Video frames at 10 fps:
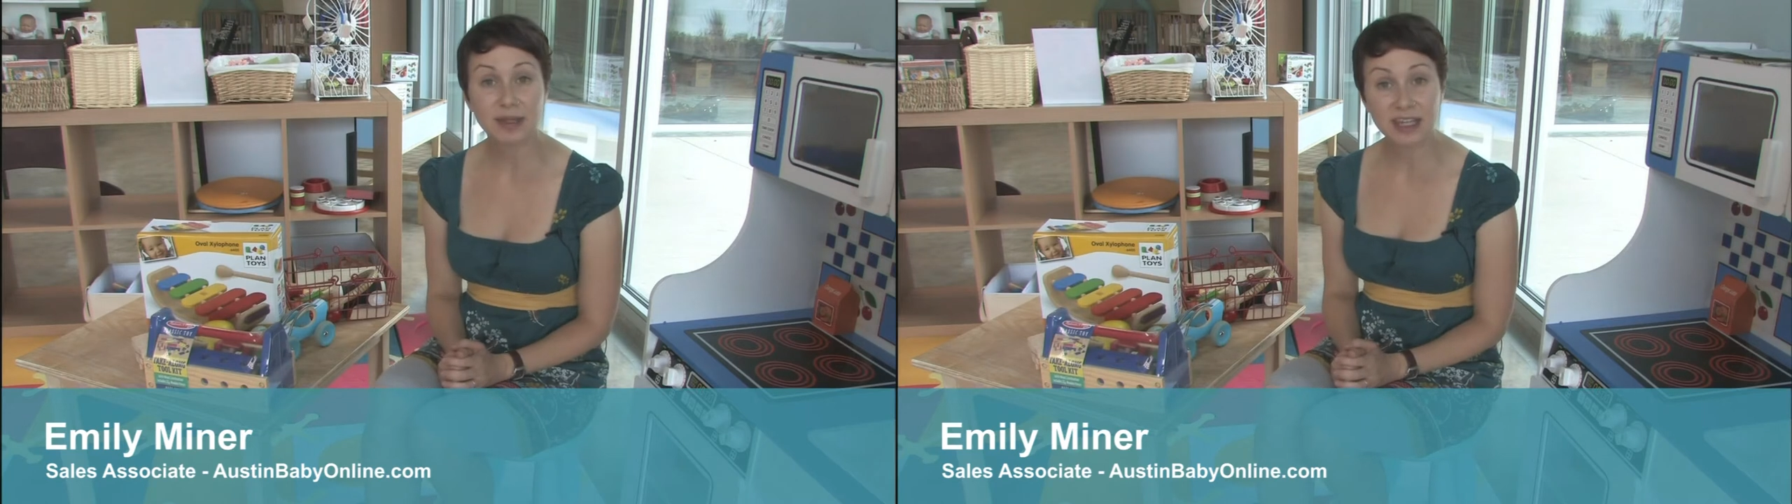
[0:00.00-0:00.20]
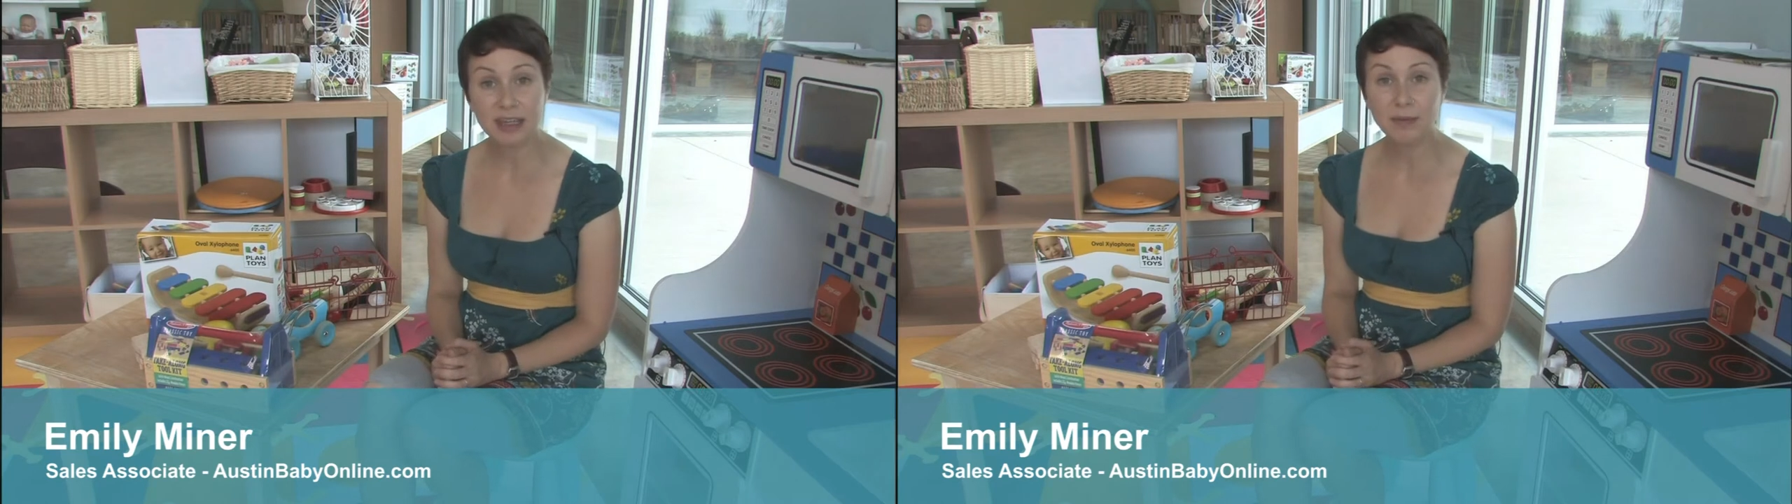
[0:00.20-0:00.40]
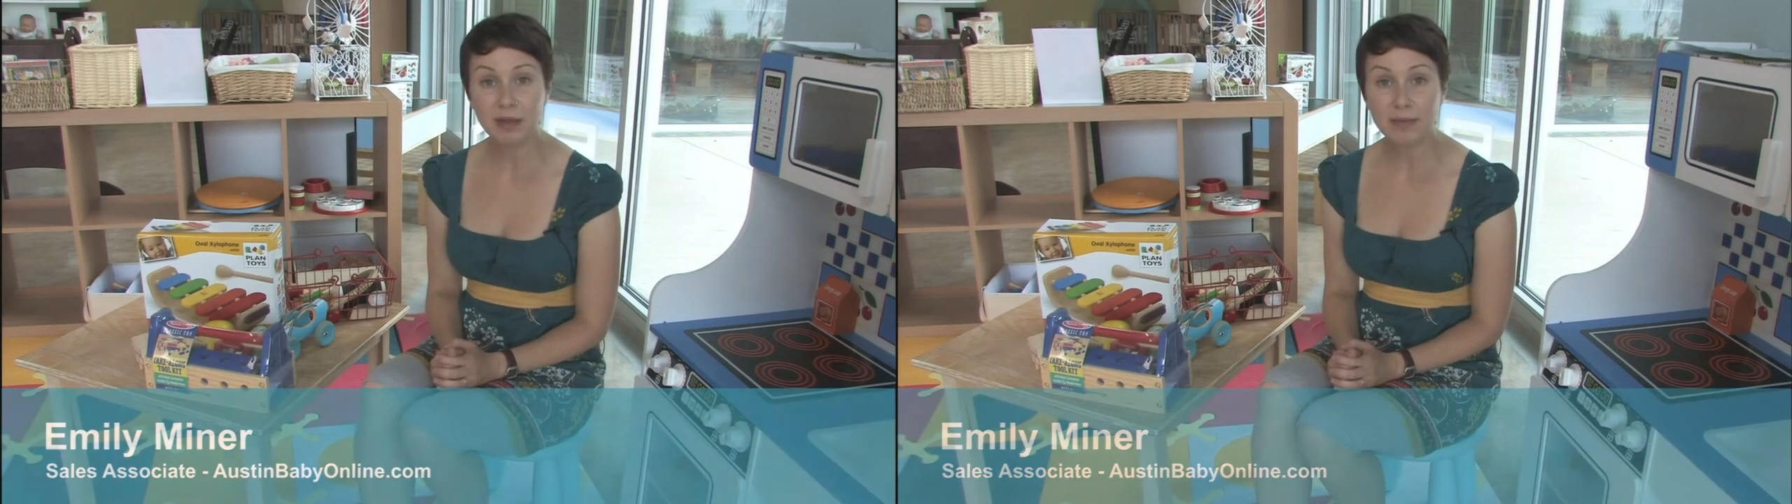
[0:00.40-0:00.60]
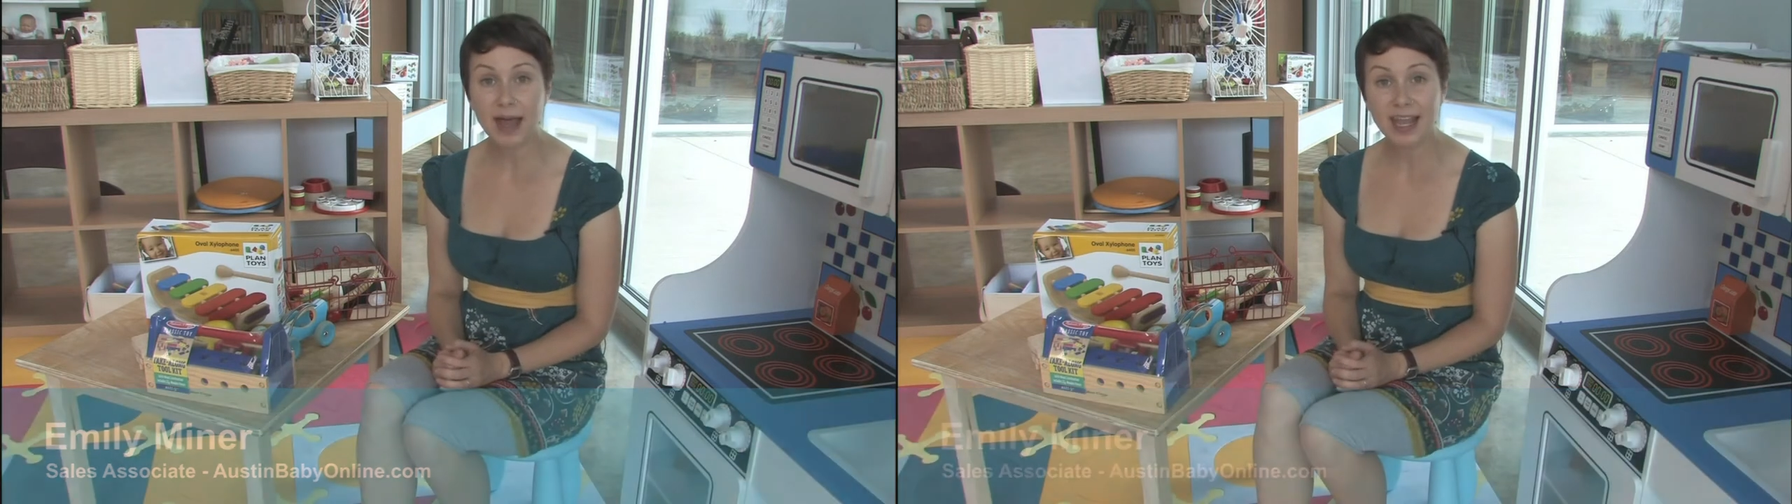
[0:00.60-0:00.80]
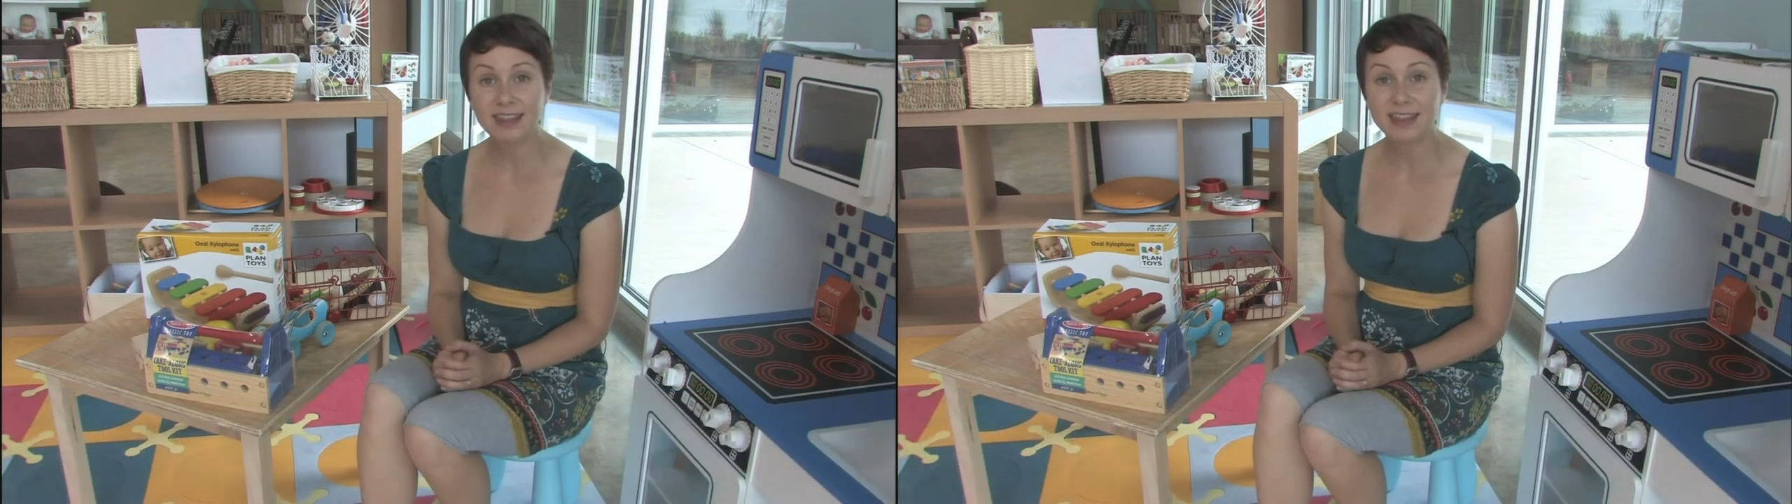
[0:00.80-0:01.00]
but keep in
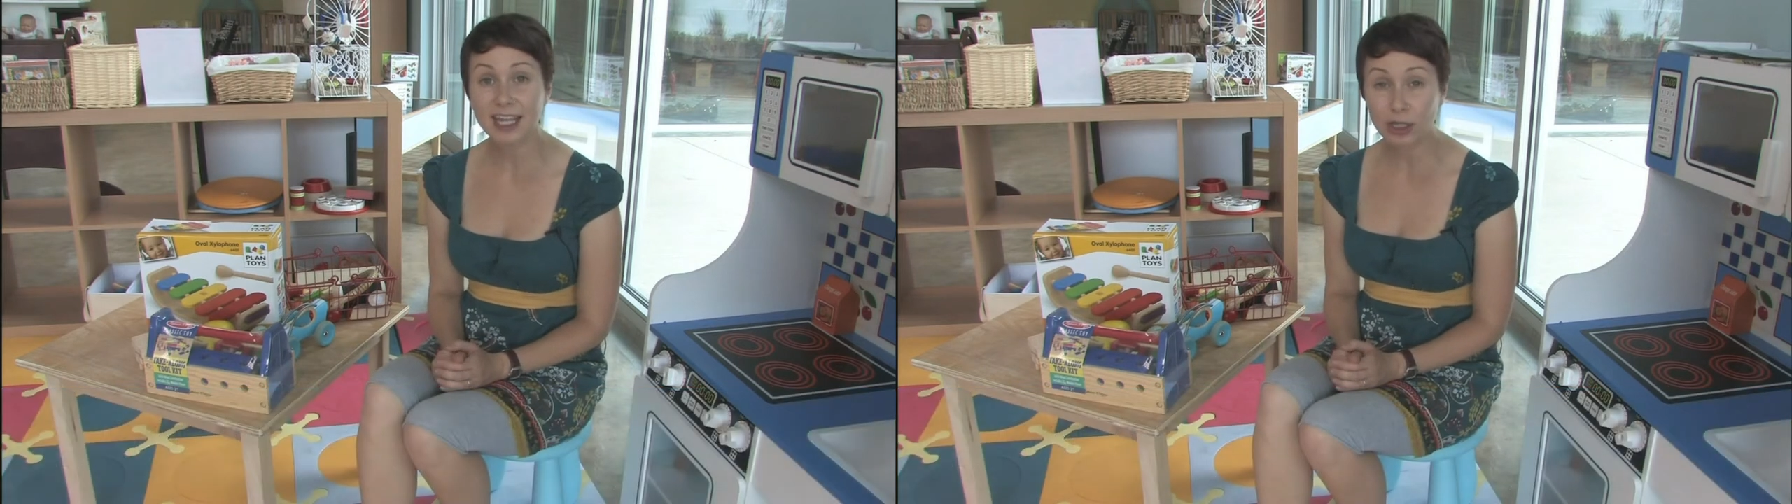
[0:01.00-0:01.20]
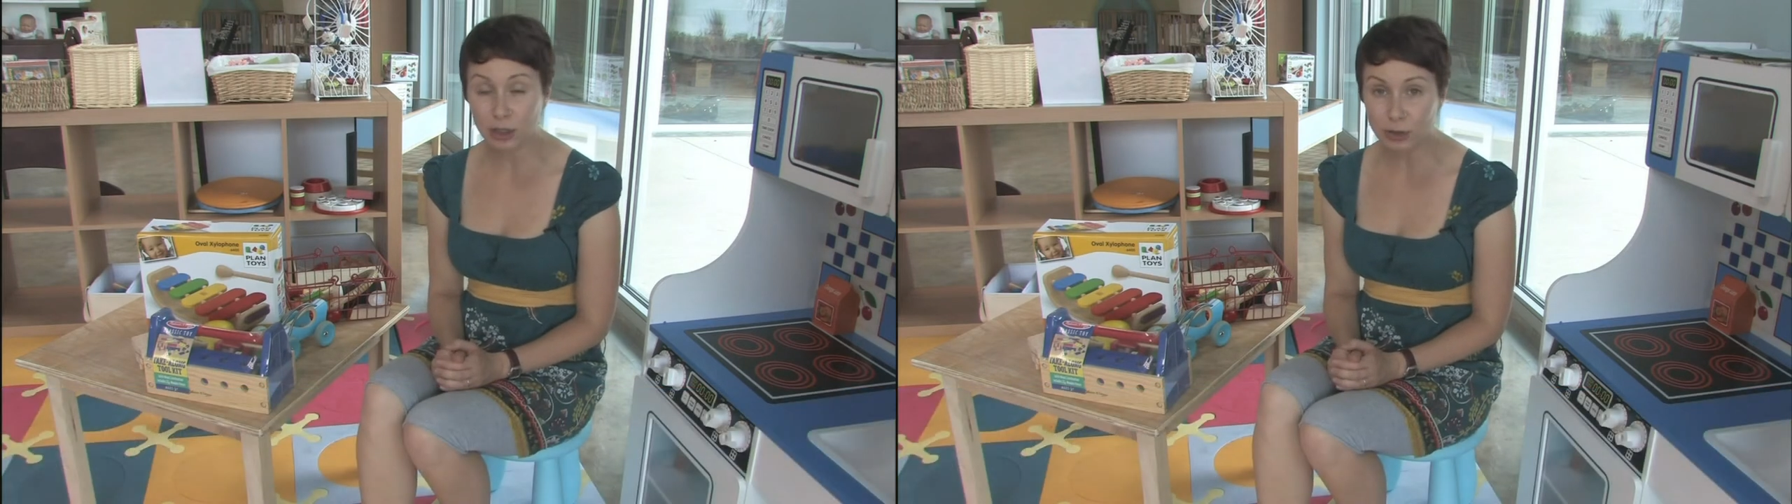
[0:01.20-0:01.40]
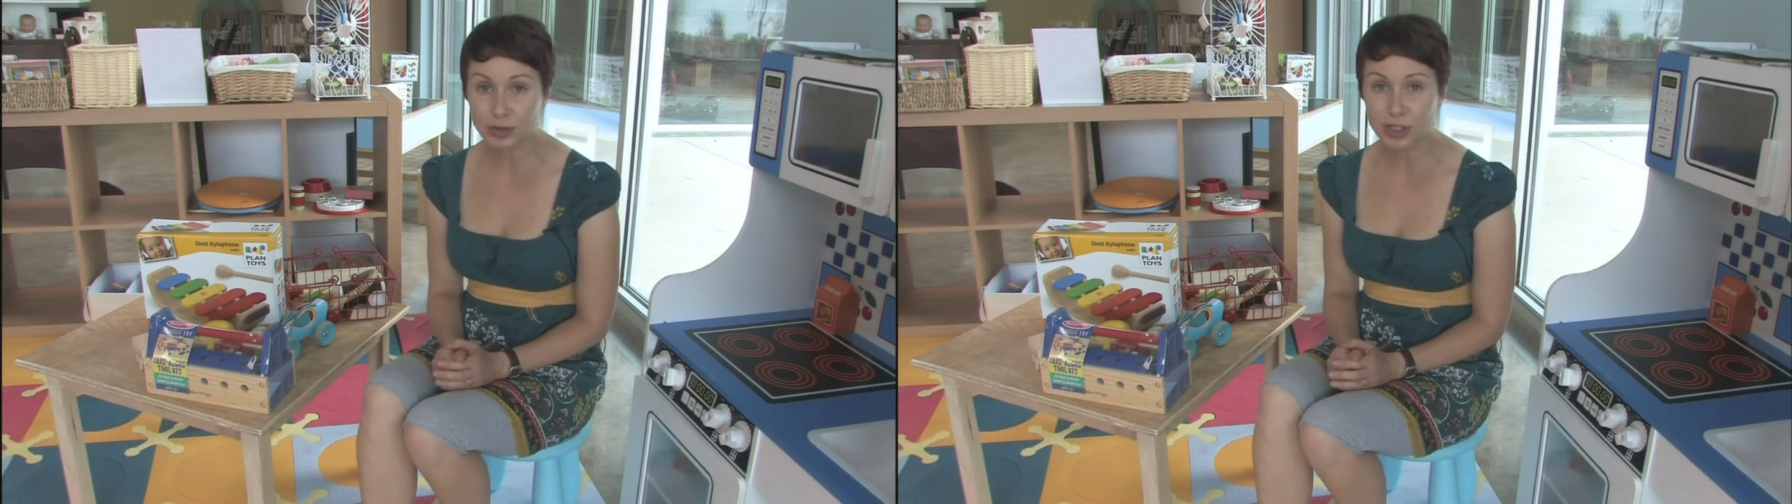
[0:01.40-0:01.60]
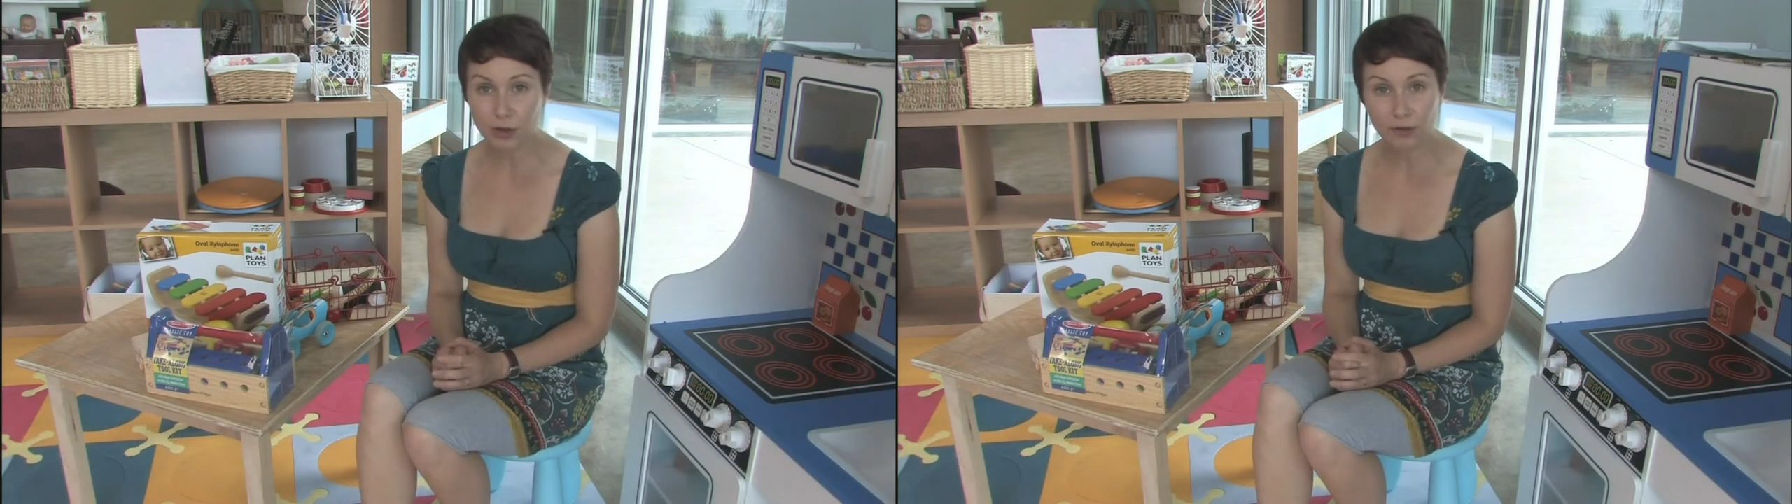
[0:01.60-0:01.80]
mind that they lose their